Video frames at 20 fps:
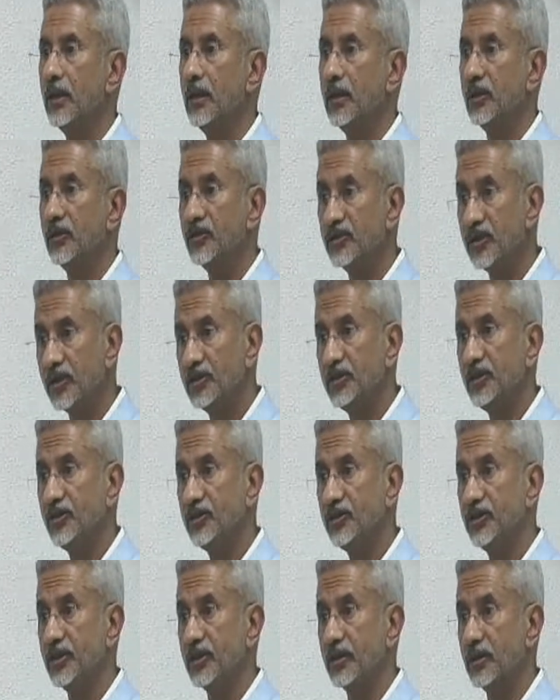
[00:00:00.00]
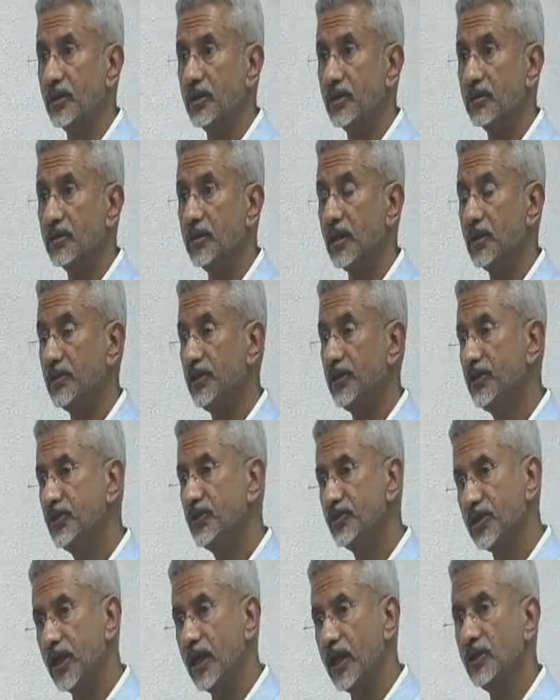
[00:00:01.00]
Suggesting that
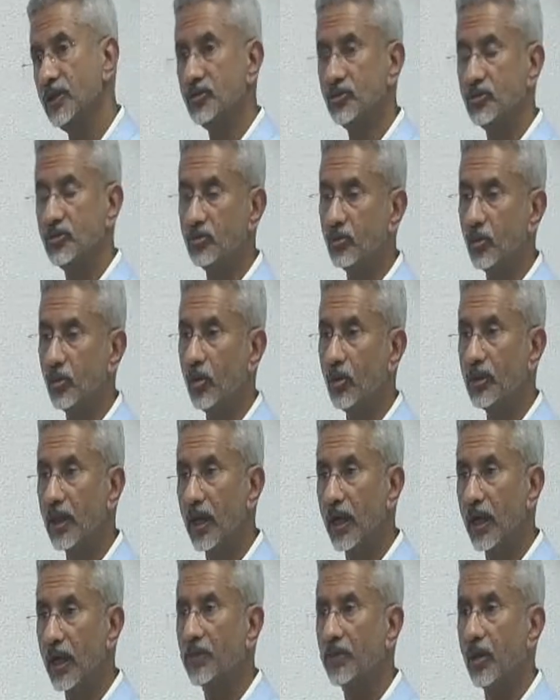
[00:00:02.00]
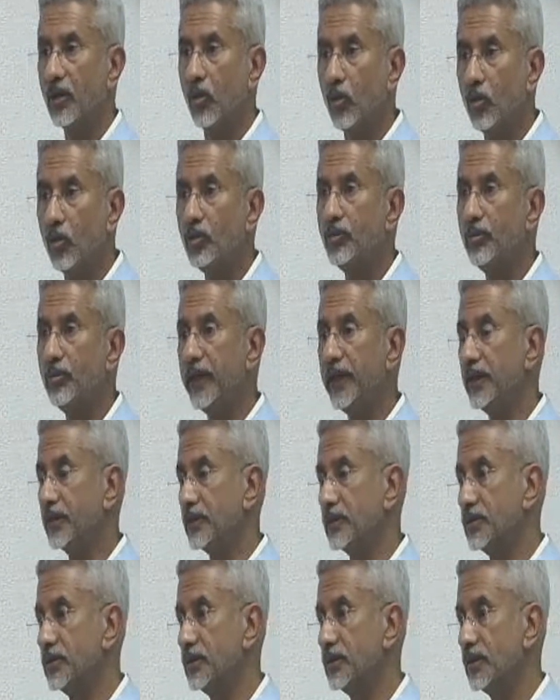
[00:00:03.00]
these ties do not have their own
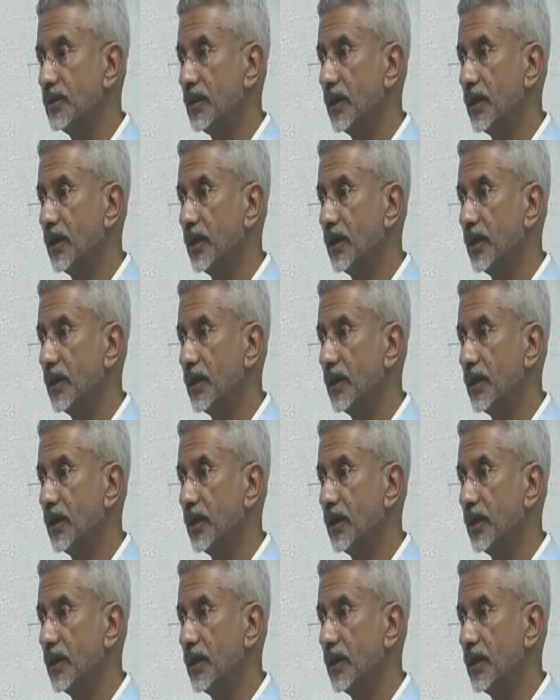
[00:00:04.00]
merit